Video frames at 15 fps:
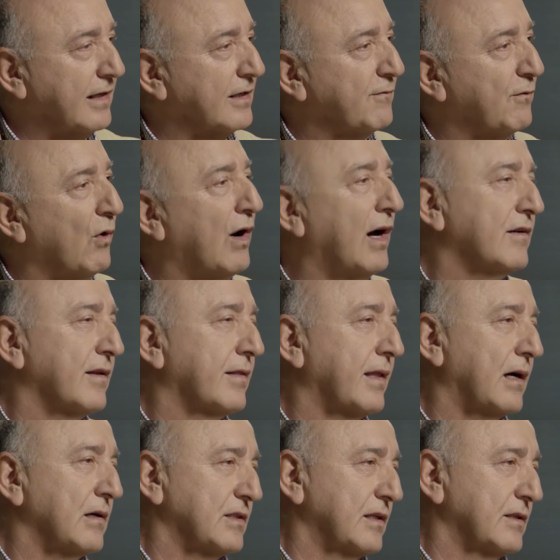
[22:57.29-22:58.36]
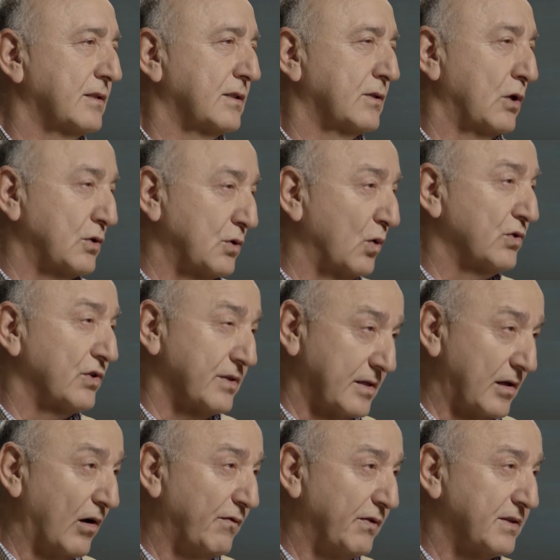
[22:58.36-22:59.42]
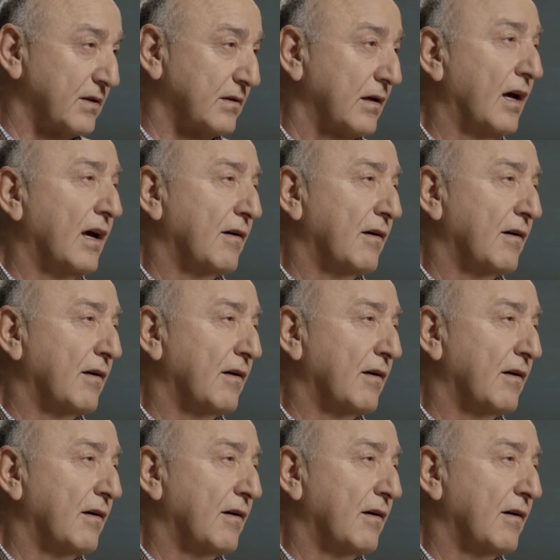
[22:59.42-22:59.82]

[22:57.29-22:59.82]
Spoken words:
that 400,000 soldiers and officers